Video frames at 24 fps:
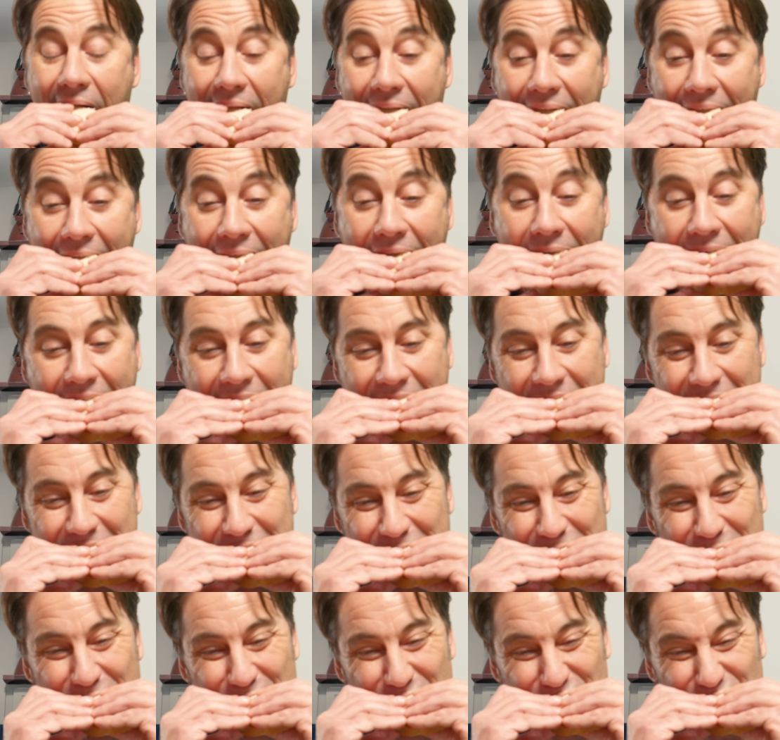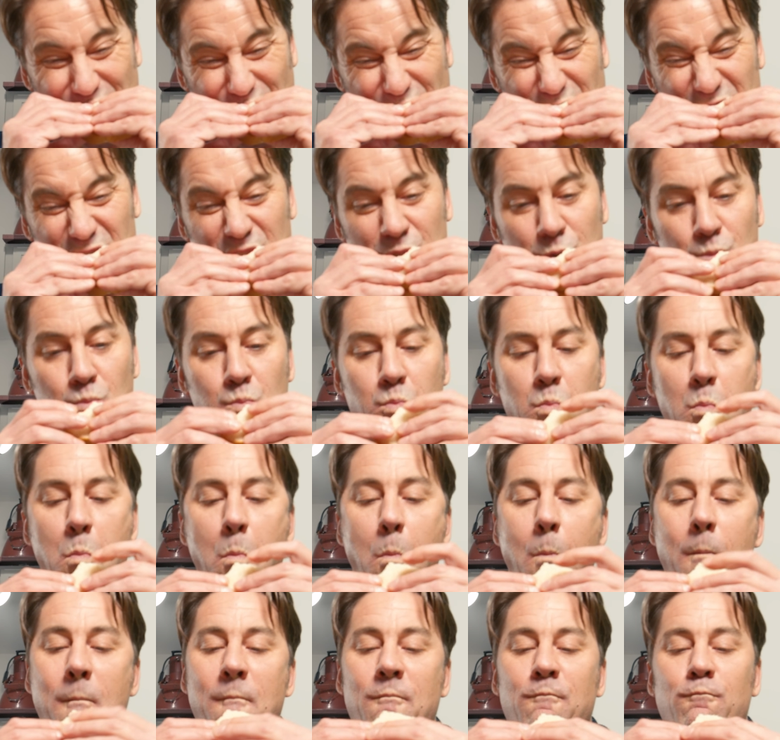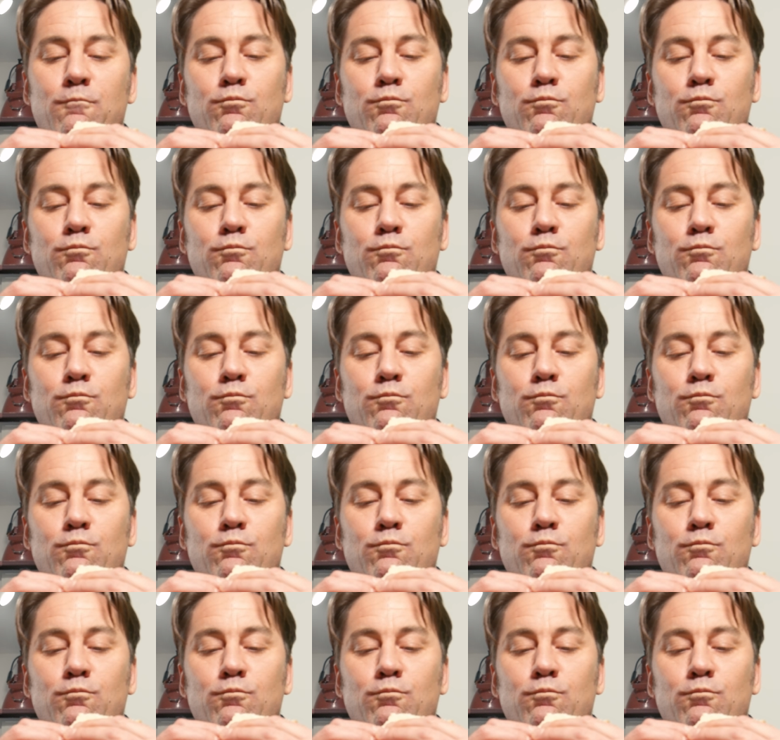of thallium is ingested? On the